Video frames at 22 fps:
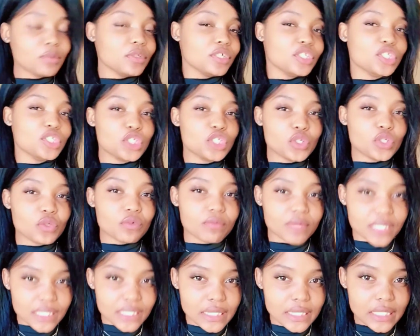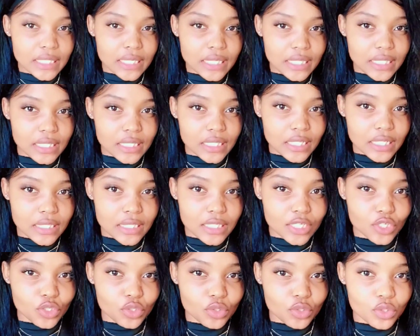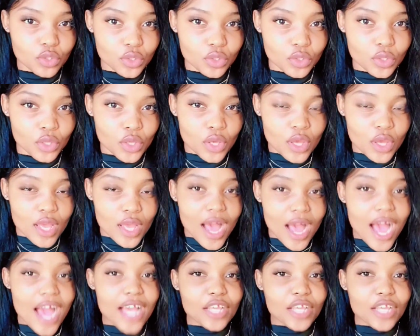interested in the things that you do?